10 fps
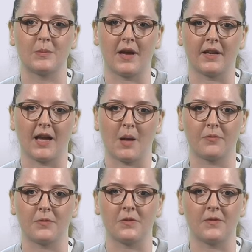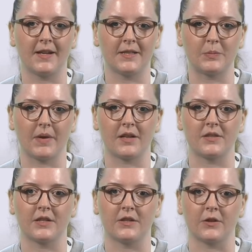the band gap from the valence band to
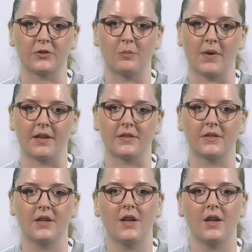the conduction band,